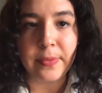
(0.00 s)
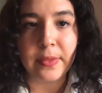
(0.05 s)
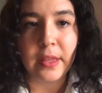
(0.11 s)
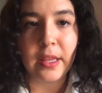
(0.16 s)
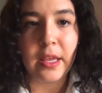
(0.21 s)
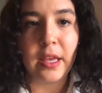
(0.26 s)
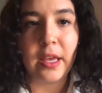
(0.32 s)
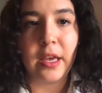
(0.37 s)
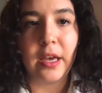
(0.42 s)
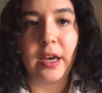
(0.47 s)

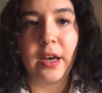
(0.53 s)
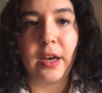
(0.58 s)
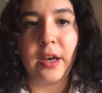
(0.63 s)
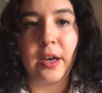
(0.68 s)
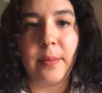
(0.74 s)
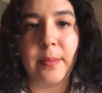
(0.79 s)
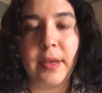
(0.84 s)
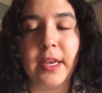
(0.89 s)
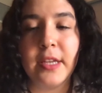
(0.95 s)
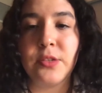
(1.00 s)

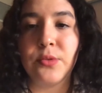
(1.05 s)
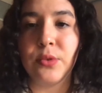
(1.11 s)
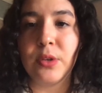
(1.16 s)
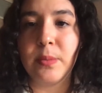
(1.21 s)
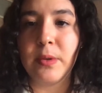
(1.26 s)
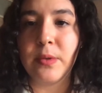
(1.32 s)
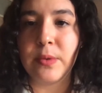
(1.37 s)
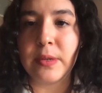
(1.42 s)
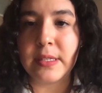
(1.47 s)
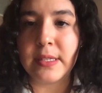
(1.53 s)
It has only
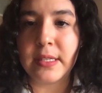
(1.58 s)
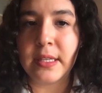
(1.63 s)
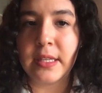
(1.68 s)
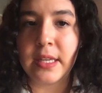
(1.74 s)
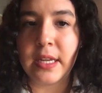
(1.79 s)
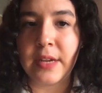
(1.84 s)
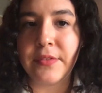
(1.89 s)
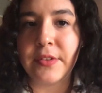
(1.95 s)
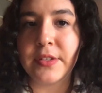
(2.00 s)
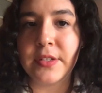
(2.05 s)
been recently
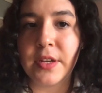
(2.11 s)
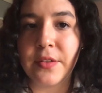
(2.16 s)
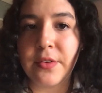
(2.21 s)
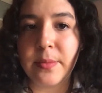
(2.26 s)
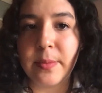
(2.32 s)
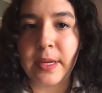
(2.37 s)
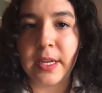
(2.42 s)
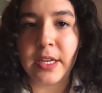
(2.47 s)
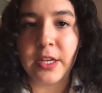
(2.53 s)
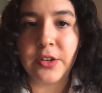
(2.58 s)
that I've discovered
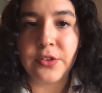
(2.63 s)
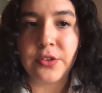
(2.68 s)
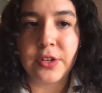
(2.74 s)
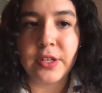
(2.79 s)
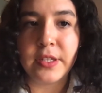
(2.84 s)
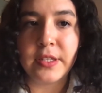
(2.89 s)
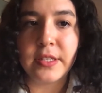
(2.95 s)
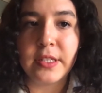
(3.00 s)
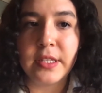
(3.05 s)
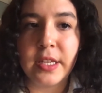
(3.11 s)
my
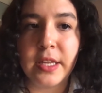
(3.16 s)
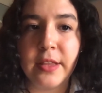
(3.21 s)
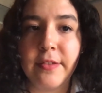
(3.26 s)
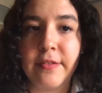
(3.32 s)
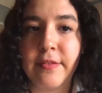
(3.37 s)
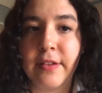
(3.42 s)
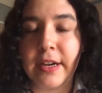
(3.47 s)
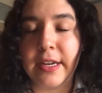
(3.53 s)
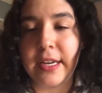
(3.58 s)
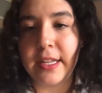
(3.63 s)
interest in the
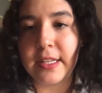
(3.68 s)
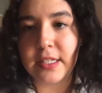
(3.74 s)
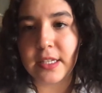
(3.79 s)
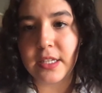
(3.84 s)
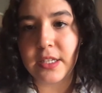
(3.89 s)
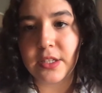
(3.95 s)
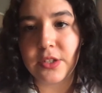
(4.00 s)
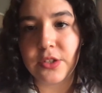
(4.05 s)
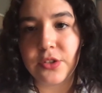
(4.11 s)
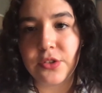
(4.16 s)
finance
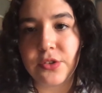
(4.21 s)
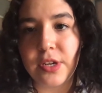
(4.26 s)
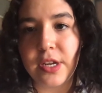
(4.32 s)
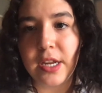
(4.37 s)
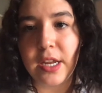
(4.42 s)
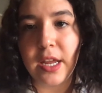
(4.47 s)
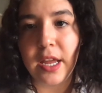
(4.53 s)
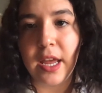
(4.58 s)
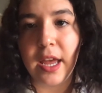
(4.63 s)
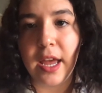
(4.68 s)

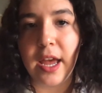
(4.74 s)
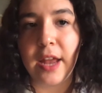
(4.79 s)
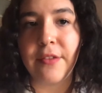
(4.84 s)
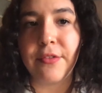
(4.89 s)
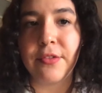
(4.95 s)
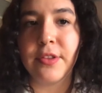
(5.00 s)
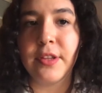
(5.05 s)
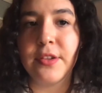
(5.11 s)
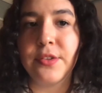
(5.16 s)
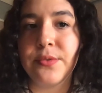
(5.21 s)
industry, and
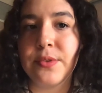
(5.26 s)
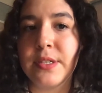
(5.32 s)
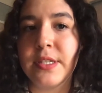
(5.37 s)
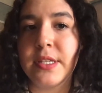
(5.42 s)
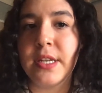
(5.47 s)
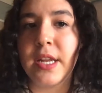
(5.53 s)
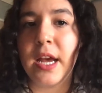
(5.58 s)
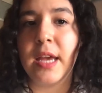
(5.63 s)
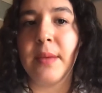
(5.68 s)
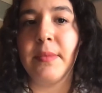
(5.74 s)
for this
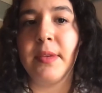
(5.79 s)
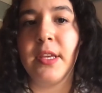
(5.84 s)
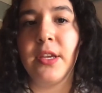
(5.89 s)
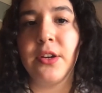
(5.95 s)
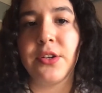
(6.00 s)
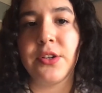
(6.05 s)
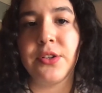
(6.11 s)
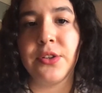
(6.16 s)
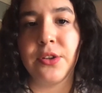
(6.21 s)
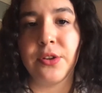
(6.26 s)
reason, I'm
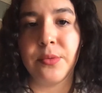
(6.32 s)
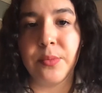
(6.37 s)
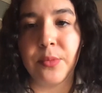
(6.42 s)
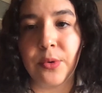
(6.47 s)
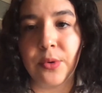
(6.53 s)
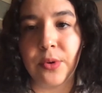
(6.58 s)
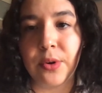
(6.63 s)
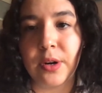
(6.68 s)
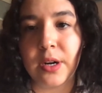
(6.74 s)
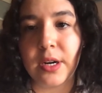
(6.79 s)
eager to learn
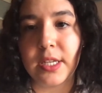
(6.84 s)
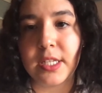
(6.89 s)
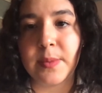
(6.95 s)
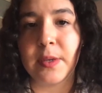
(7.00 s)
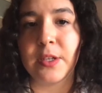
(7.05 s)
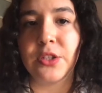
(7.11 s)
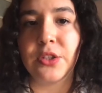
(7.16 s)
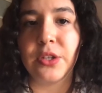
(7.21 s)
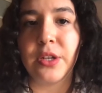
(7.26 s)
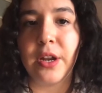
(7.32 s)
more,
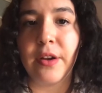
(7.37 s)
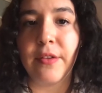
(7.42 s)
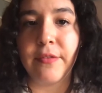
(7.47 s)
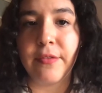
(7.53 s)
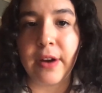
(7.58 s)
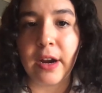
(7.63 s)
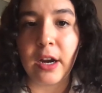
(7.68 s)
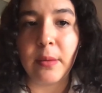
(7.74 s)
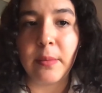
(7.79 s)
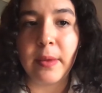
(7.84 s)
especially in an
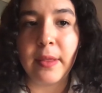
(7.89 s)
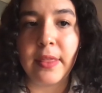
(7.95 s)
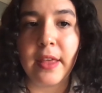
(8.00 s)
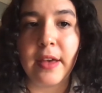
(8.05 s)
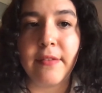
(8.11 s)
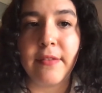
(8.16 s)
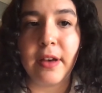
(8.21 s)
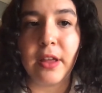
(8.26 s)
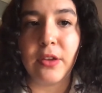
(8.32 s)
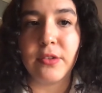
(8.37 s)
environment
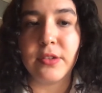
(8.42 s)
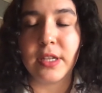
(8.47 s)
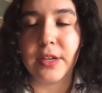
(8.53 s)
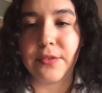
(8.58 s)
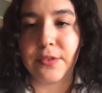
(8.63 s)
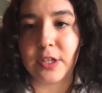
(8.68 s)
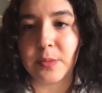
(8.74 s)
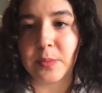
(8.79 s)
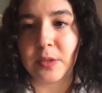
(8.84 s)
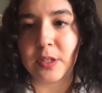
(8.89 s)
that values
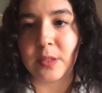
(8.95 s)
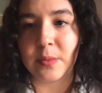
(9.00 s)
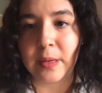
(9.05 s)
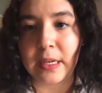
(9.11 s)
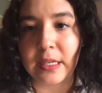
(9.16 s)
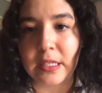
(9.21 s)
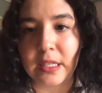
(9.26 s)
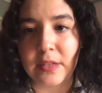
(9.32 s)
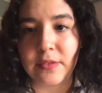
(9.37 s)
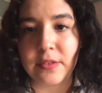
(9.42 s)
diverse
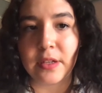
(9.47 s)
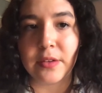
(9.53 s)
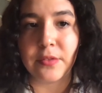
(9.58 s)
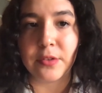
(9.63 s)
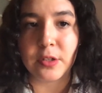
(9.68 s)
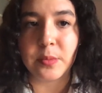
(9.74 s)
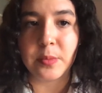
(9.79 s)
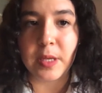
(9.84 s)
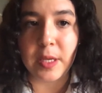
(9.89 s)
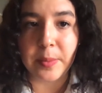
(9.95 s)
perspectives,
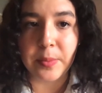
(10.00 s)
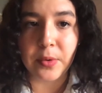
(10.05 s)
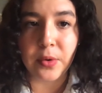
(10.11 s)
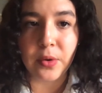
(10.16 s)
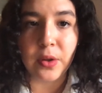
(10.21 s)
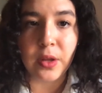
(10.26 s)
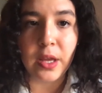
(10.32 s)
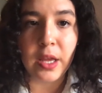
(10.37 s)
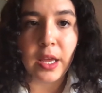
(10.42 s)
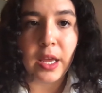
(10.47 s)
diverse
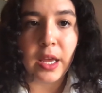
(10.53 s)
people,